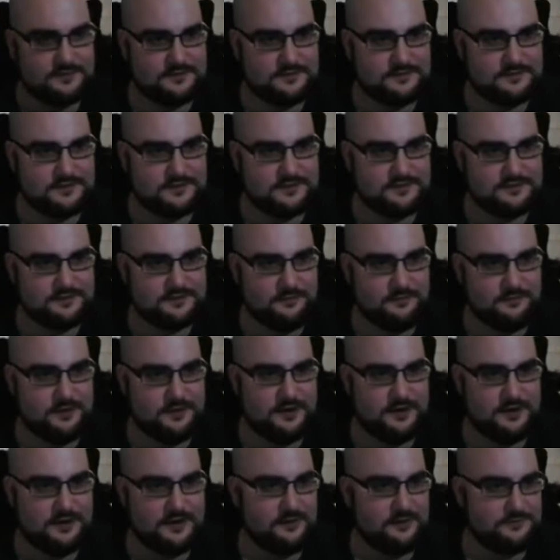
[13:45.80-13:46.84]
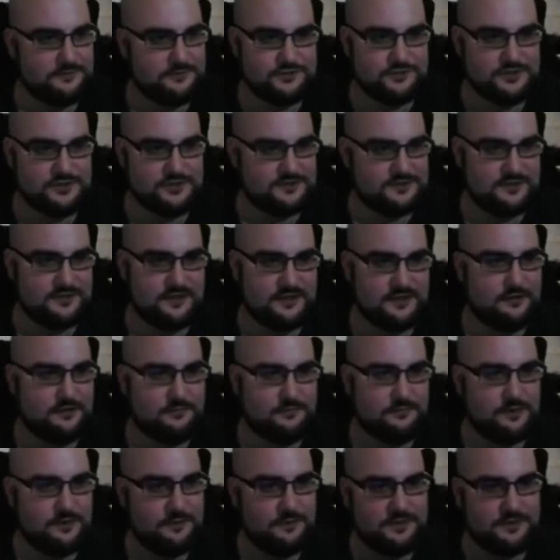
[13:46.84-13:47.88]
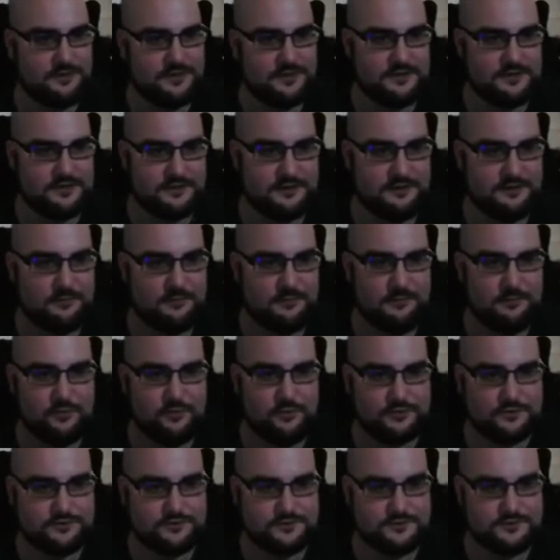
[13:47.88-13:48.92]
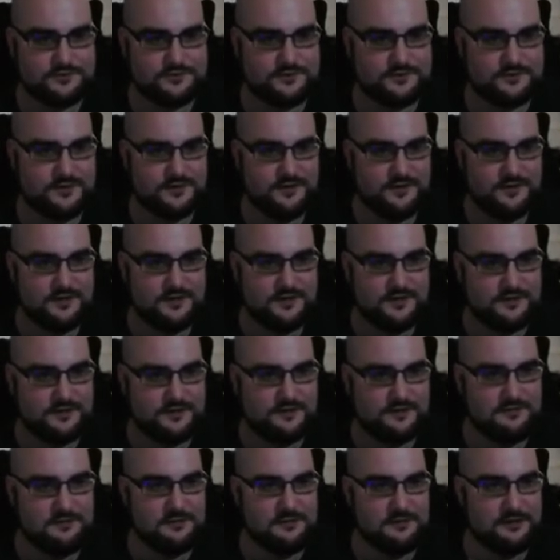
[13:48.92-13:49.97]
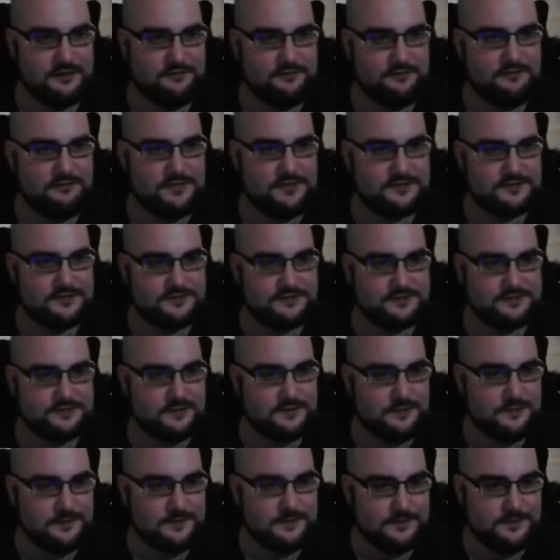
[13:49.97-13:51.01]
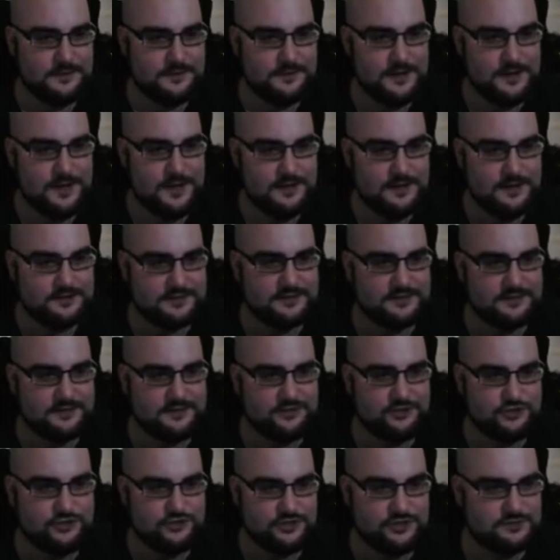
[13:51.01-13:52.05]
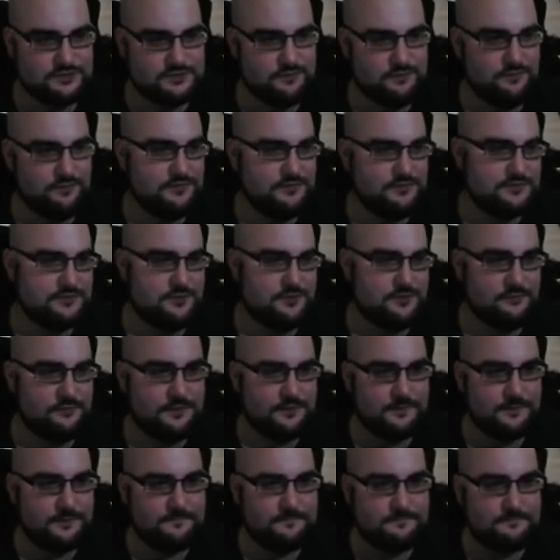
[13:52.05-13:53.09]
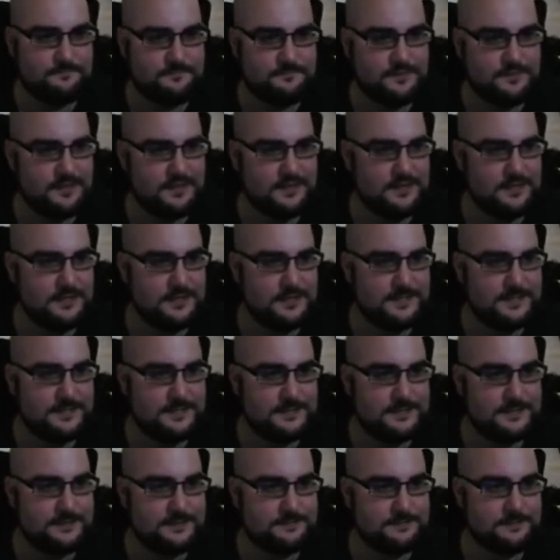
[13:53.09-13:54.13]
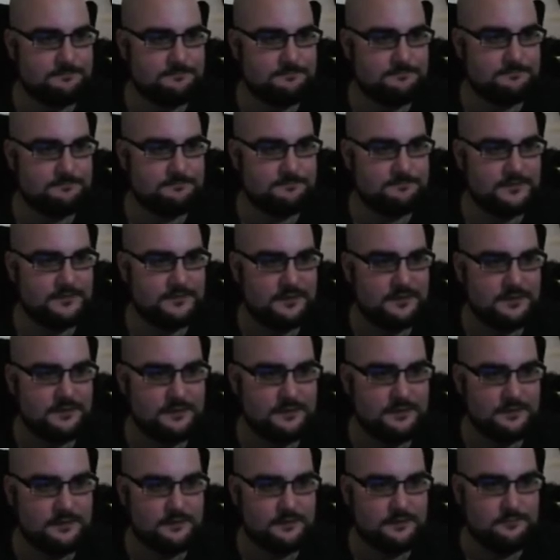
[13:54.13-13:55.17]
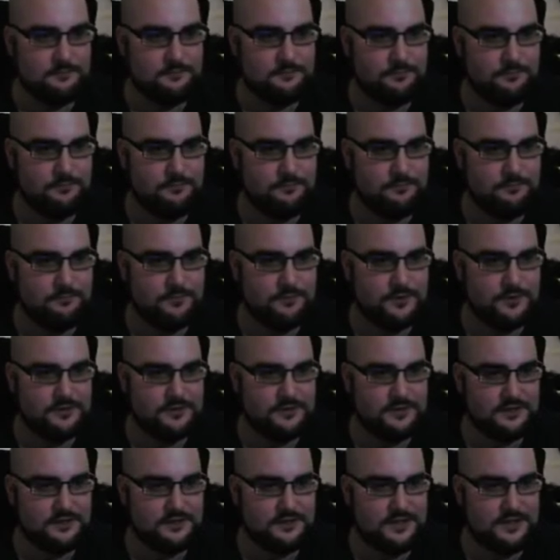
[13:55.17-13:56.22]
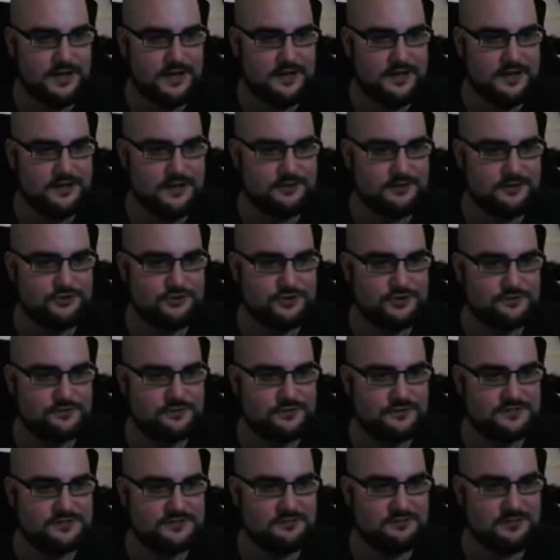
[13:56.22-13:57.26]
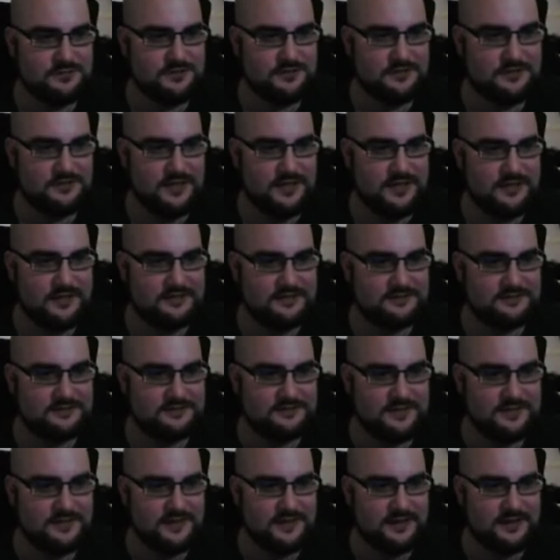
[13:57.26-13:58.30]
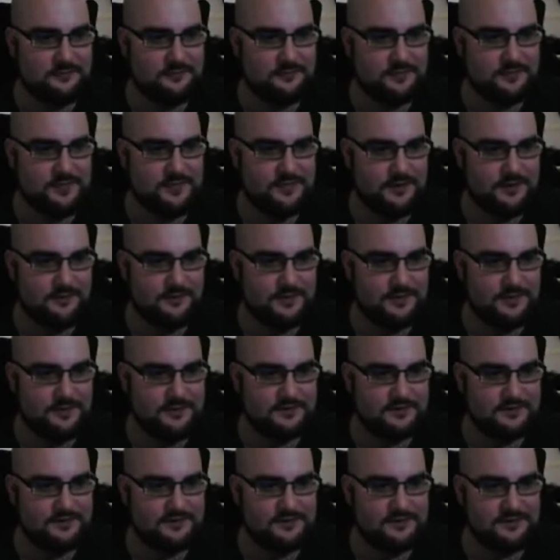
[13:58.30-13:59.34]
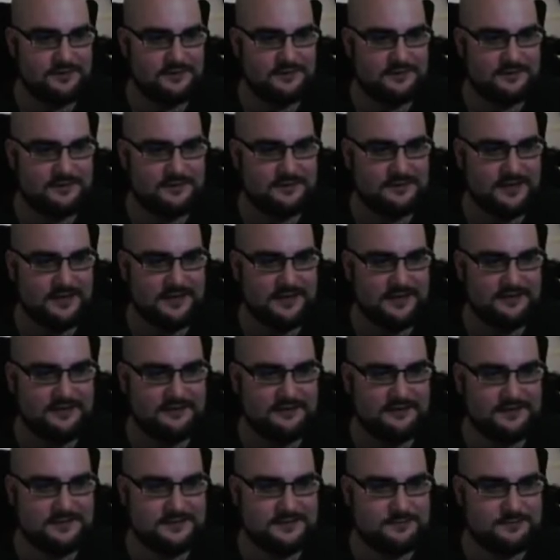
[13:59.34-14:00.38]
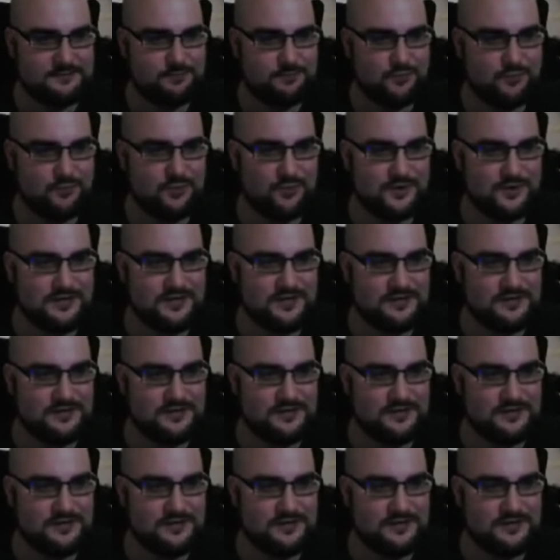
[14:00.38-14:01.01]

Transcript: That's a little better. I can always adjust it later. I'll probably put it a little bit more so it's in the middle of this, because I did just move this over. Put a little light here just for some little light, because again, without it, like, it's pretty